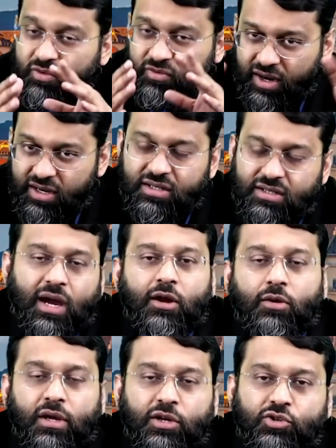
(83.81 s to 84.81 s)
you'll find
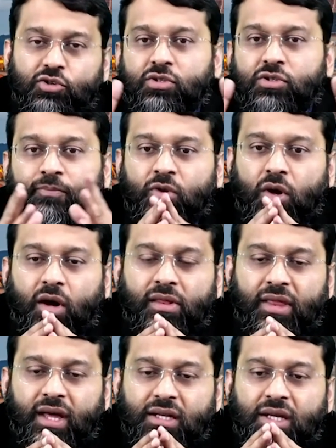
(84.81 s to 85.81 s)
entire lectures
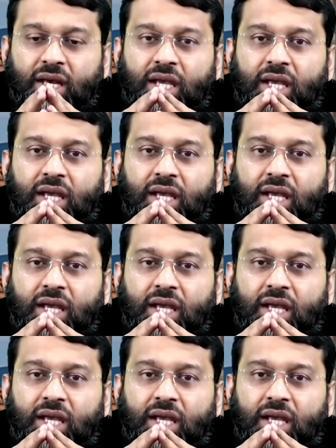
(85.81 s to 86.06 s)
on that.